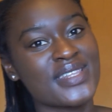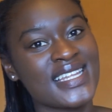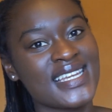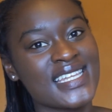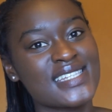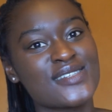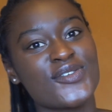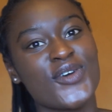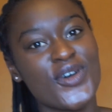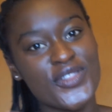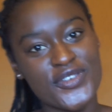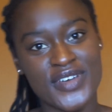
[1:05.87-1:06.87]
with a list of
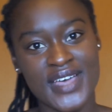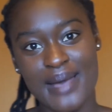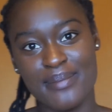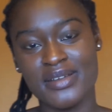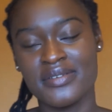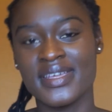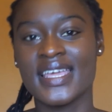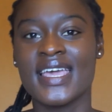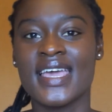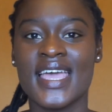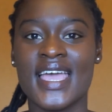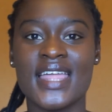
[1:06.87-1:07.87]
all the vocabulary,
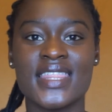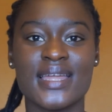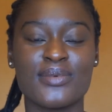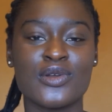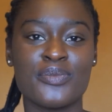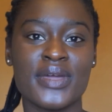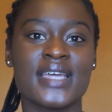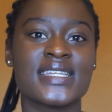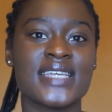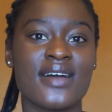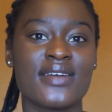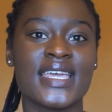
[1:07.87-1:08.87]
and then I'm going to break it
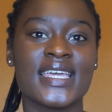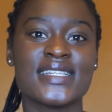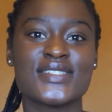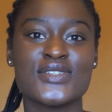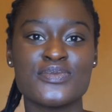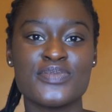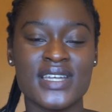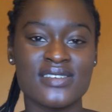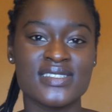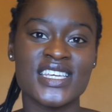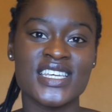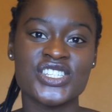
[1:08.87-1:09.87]
down into
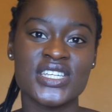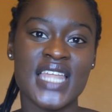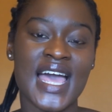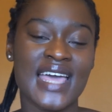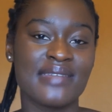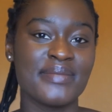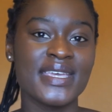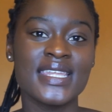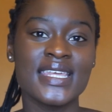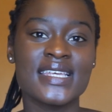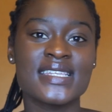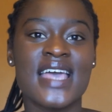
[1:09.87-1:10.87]
pronunciation and
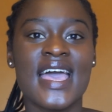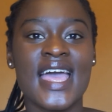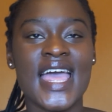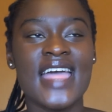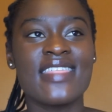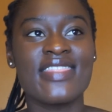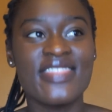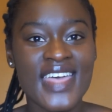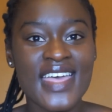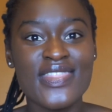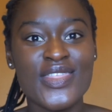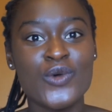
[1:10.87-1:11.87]
meanings, and
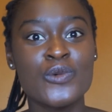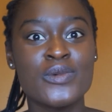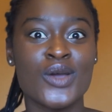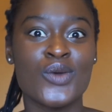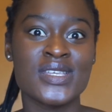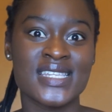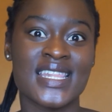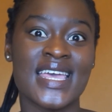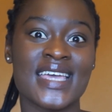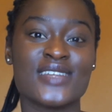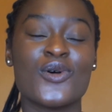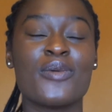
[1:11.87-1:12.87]
then there will be a quiz at the
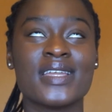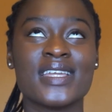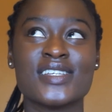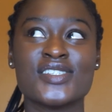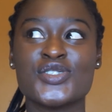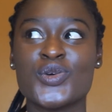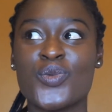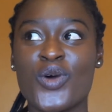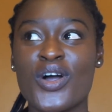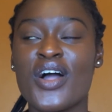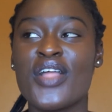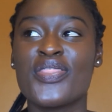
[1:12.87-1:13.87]
end. Oh my days, you know what?
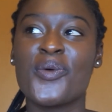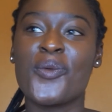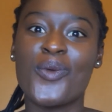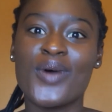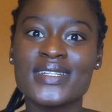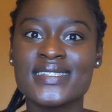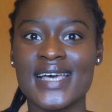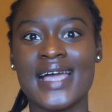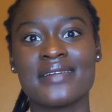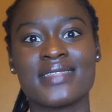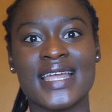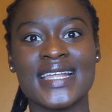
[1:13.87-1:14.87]
The one
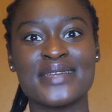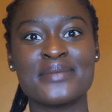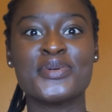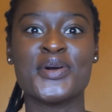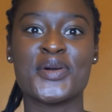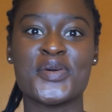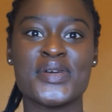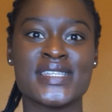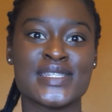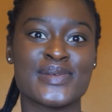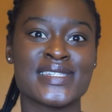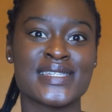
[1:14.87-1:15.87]
time that I didn't put a quiz
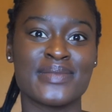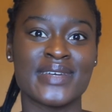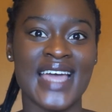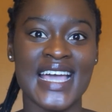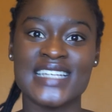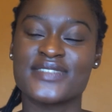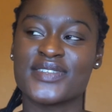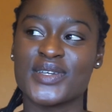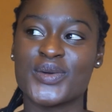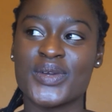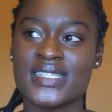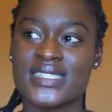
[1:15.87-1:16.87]
is when someone asked for the
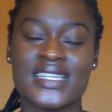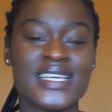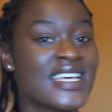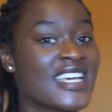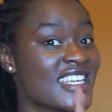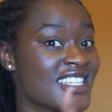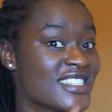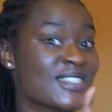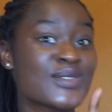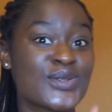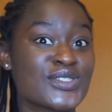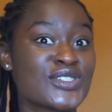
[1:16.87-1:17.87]
quiz. It just
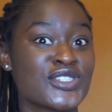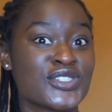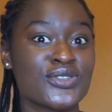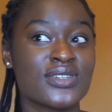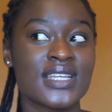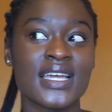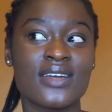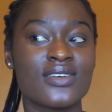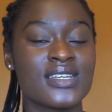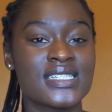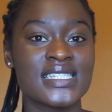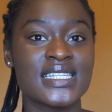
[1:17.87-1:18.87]
goes to show you, like,
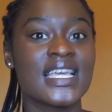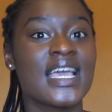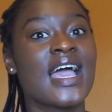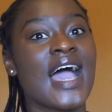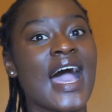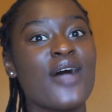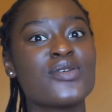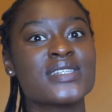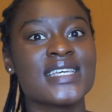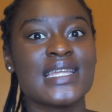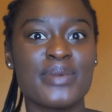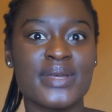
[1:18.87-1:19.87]
honestly, I was
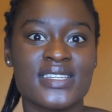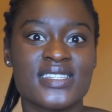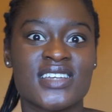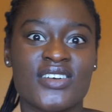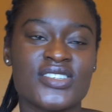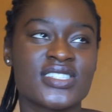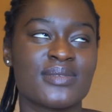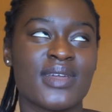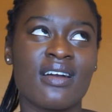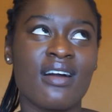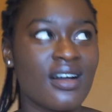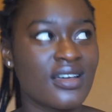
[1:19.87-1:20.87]
getting a bit discouraged because I'm like,
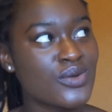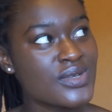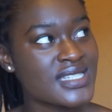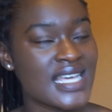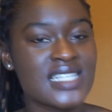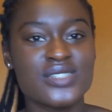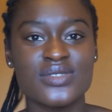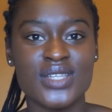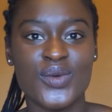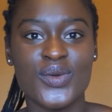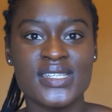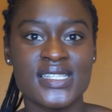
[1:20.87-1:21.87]
oh, no one's answering the
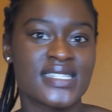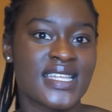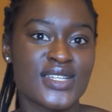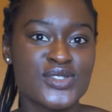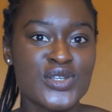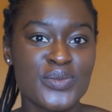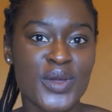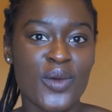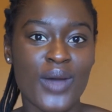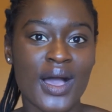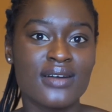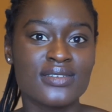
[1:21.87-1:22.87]
quizzes, and it took me a
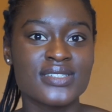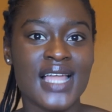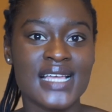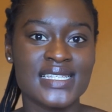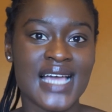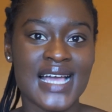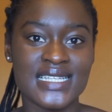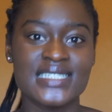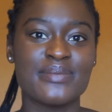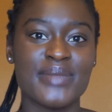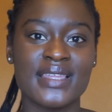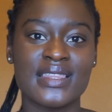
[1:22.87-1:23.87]
while to, like,
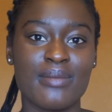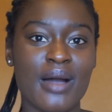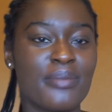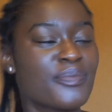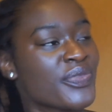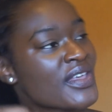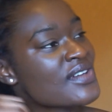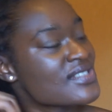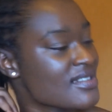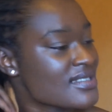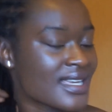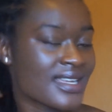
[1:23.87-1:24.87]
actually make them up. So I
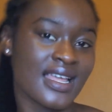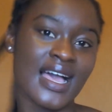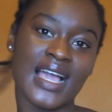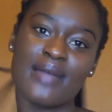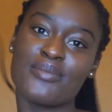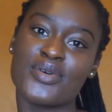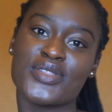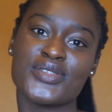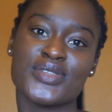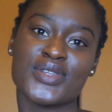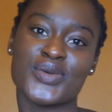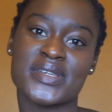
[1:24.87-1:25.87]
was like, nah, I can't bother
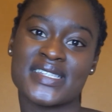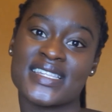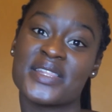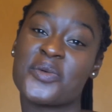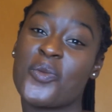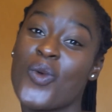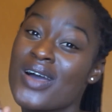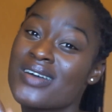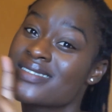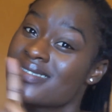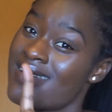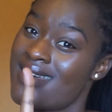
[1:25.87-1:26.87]
doing the quiz. And then the one
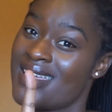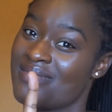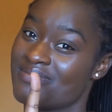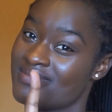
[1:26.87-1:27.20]
time